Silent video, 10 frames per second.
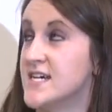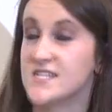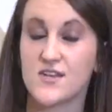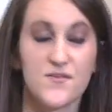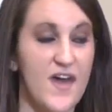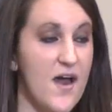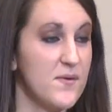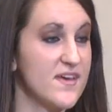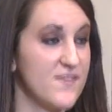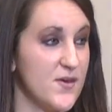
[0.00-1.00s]
And so
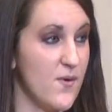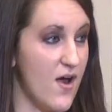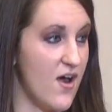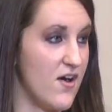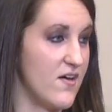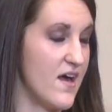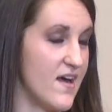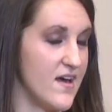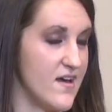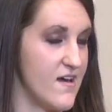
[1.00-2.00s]
that will give you all
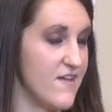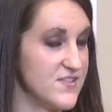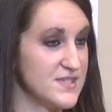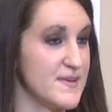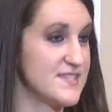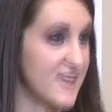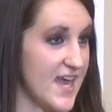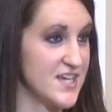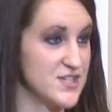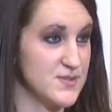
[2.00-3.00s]
of the
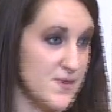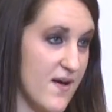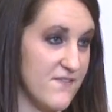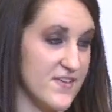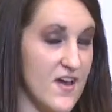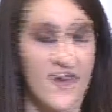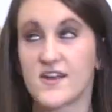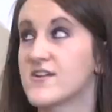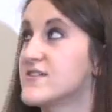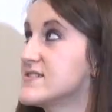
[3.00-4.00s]
specifications we want for the
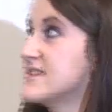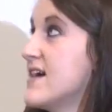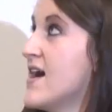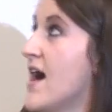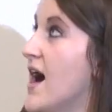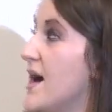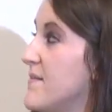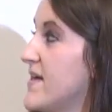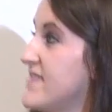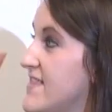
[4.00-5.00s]
articles.
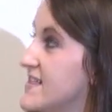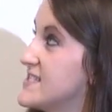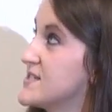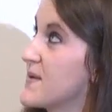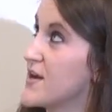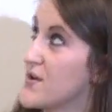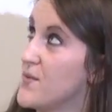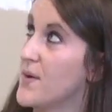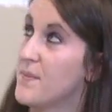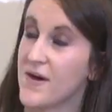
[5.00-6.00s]
And then this is where
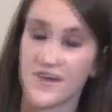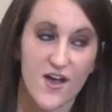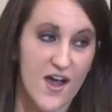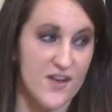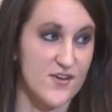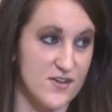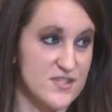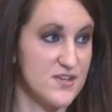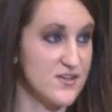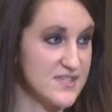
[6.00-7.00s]
you'll put your article.
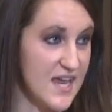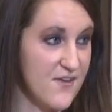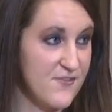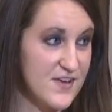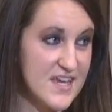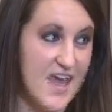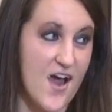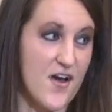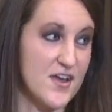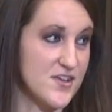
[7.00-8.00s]
So you'll sign up for an
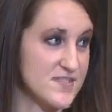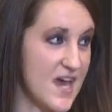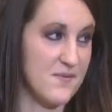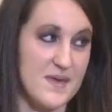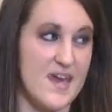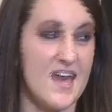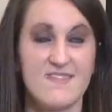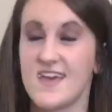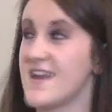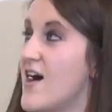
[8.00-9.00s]
account and you'll tell me,
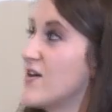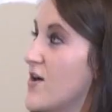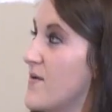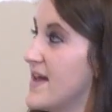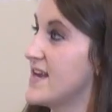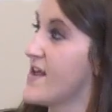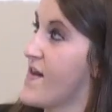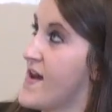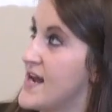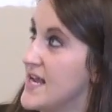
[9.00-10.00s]
and then I'll go in
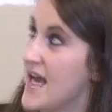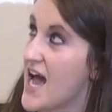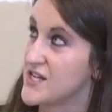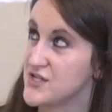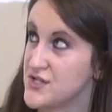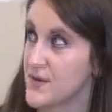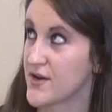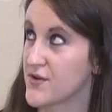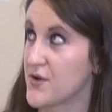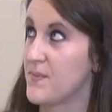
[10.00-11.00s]
and add you to
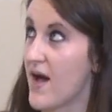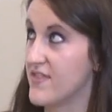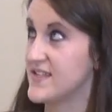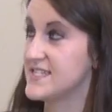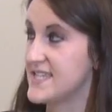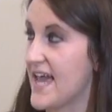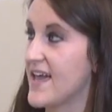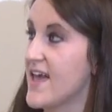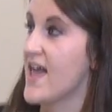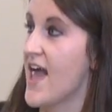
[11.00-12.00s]
our group on this
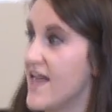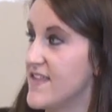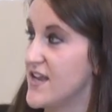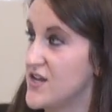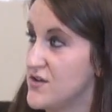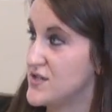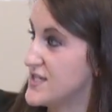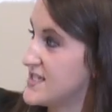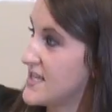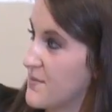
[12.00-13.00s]
site. And then you
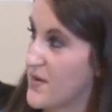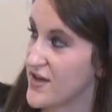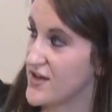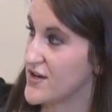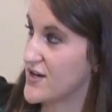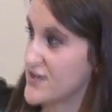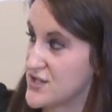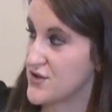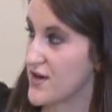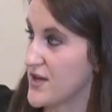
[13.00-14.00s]
just put your
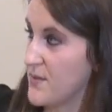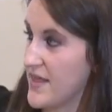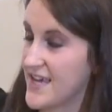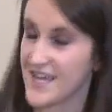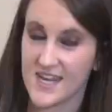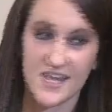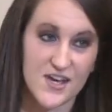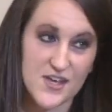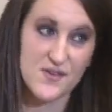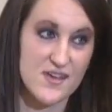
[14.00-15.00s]
story, you plug it in
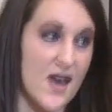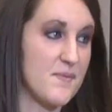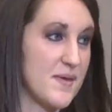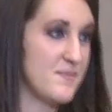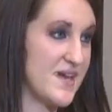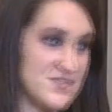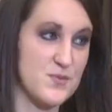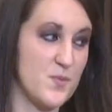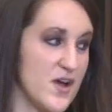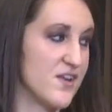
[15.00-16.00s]
here, you can copy and paste
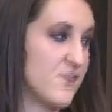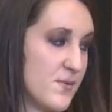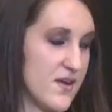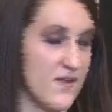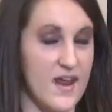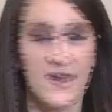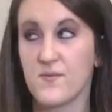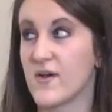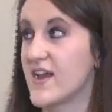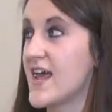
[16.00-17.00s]
from Word if you want to write it
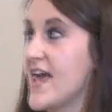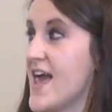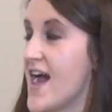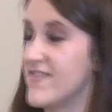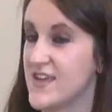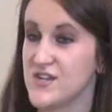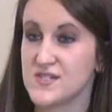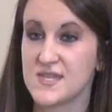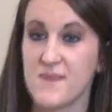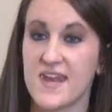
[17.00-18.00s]
in Word. And then you
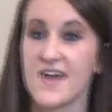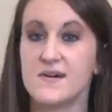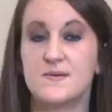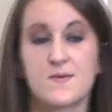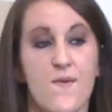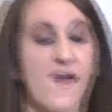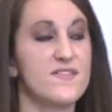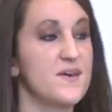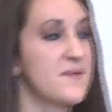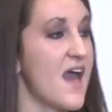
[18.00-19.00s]
submit it.
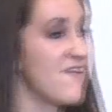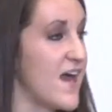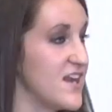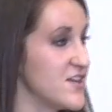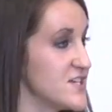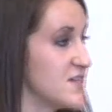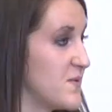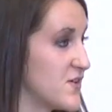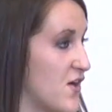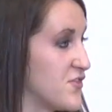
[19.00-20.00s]
And then we have editors that
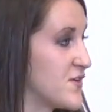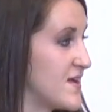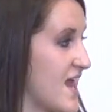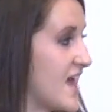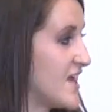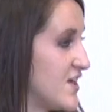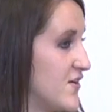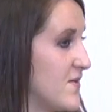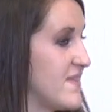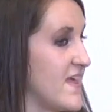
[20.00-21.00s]
will go through and edit
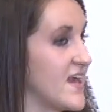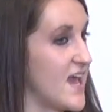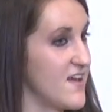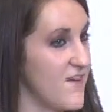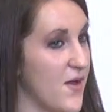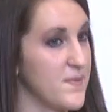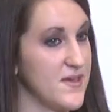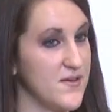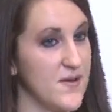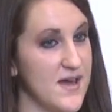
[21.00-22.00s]
you and then kind of help
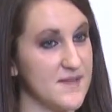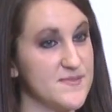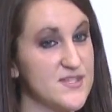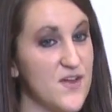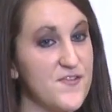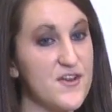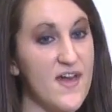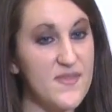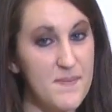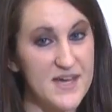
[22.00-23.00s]
you. So if you're
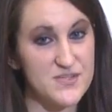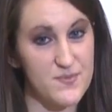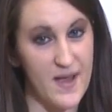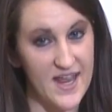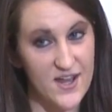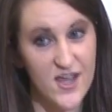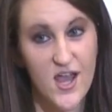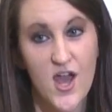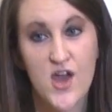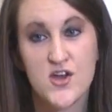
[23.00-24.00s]
not the best
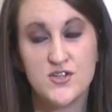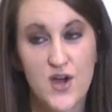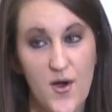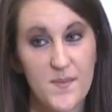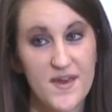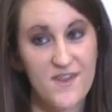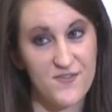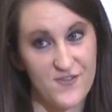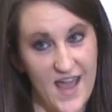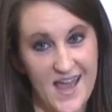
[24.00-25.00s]
writer, don't be
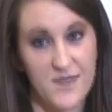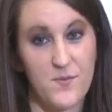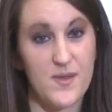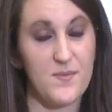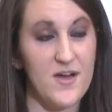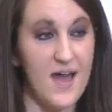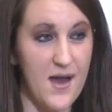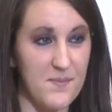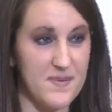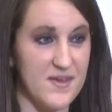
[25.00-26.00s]
afraid. We will
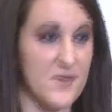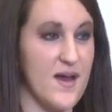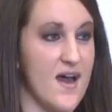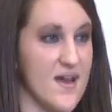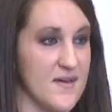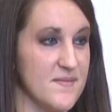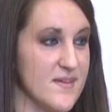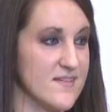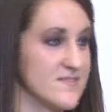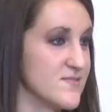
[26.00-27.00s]
help you.
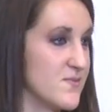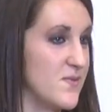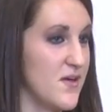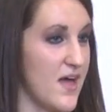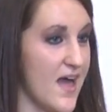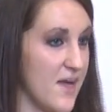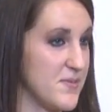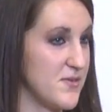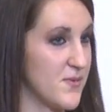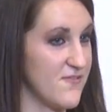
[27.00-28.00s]
We'll
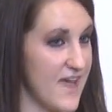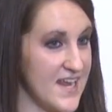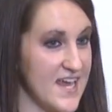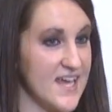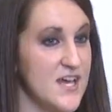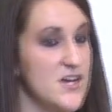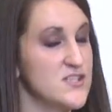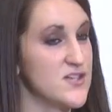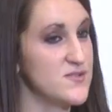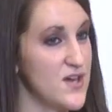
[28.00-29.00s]
help you refine it.
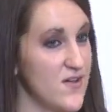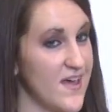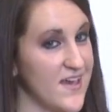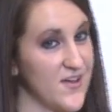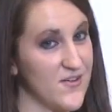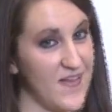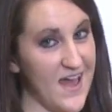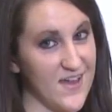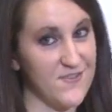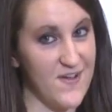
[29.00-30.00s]
So don't let your
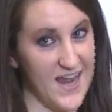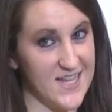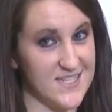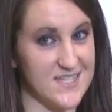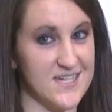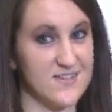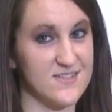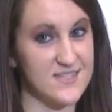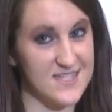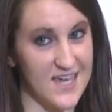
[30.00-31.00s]
lack of writing
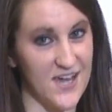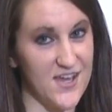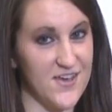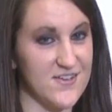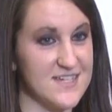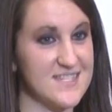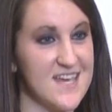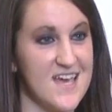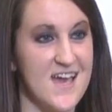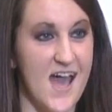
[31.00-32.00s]
skills scare you, because
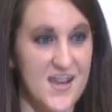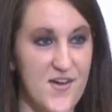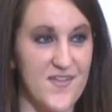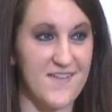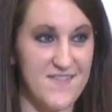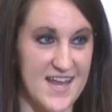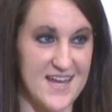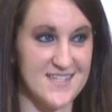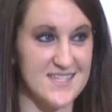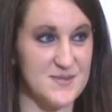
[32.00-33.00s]
I know that
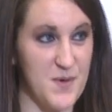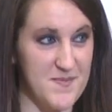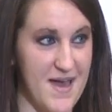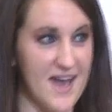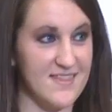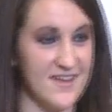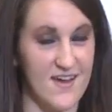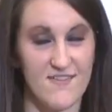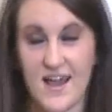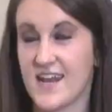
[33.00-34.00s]
finance is more math than
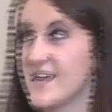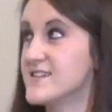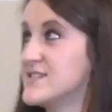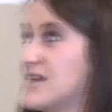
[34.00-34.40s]
not writing.